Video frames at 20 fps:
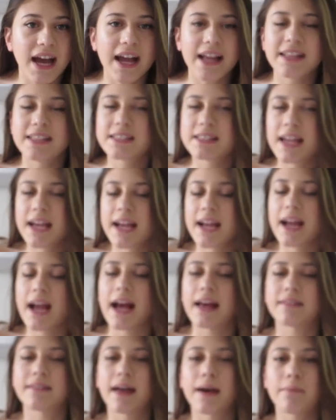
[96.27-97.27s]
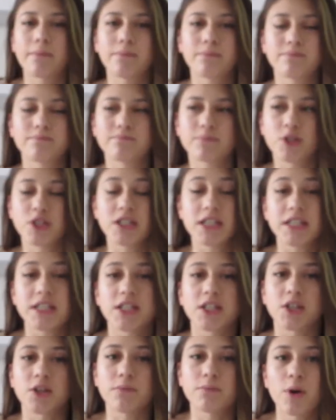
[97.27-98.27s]
I'd say, at that
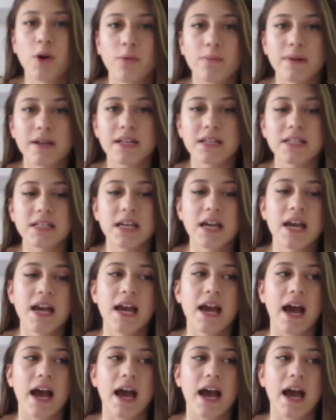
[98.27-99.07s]
particular moment